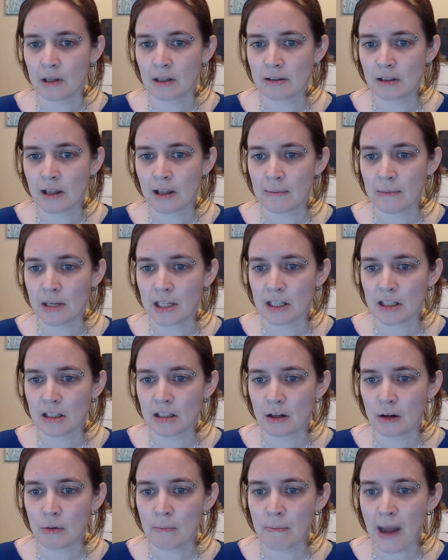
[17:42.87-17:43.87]
So let me
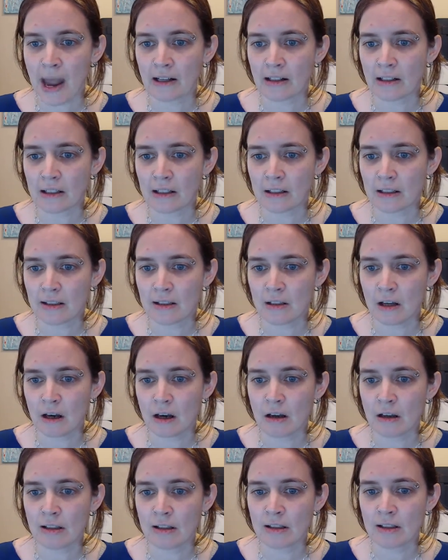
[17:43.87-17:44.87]
just go back to
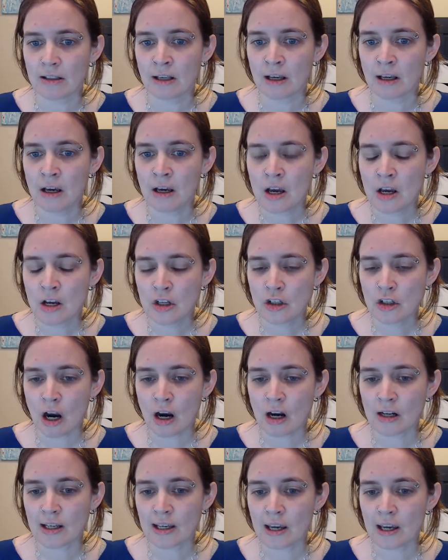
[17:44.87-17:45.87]
Stull's
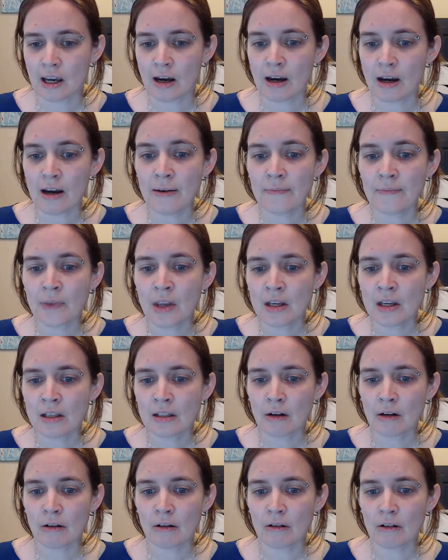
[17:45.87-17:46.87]
chart here.
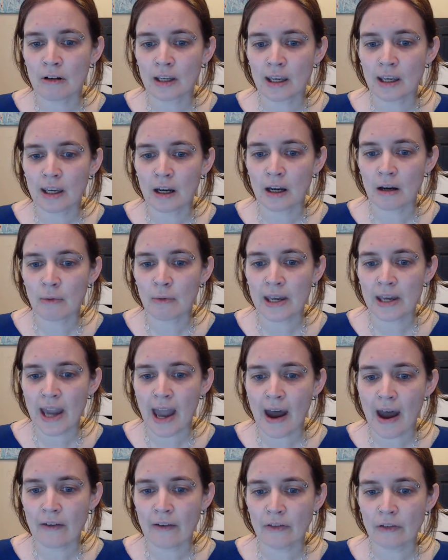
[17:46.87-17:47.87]
So here we
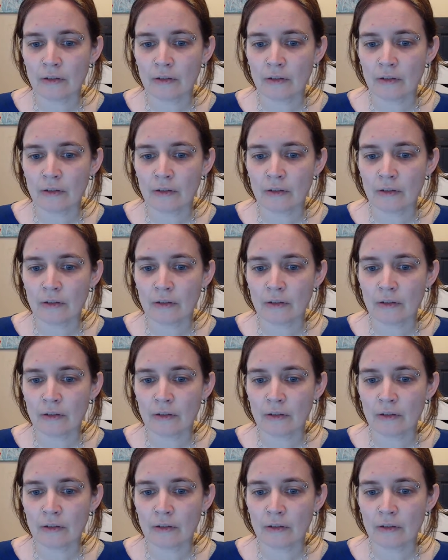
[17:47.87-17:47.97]
have